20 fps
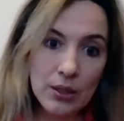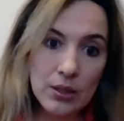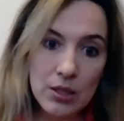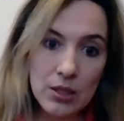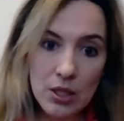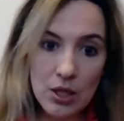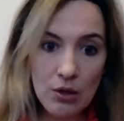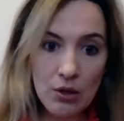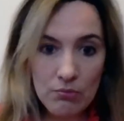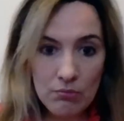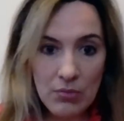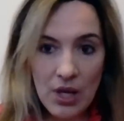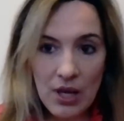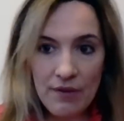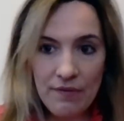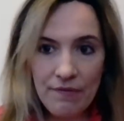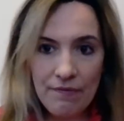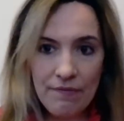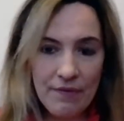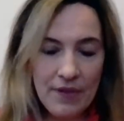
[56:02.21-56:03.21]
So
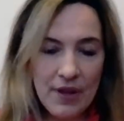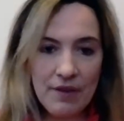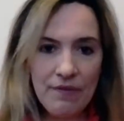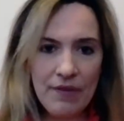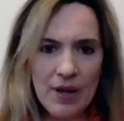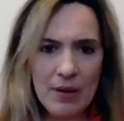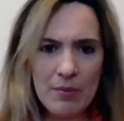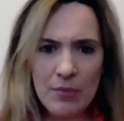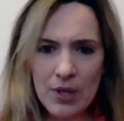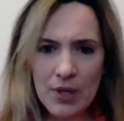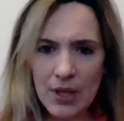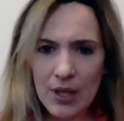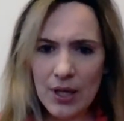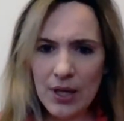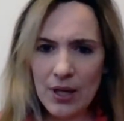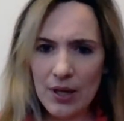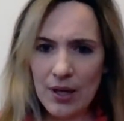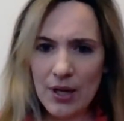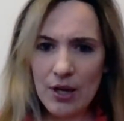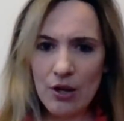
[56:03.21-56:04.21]
if I'm clear,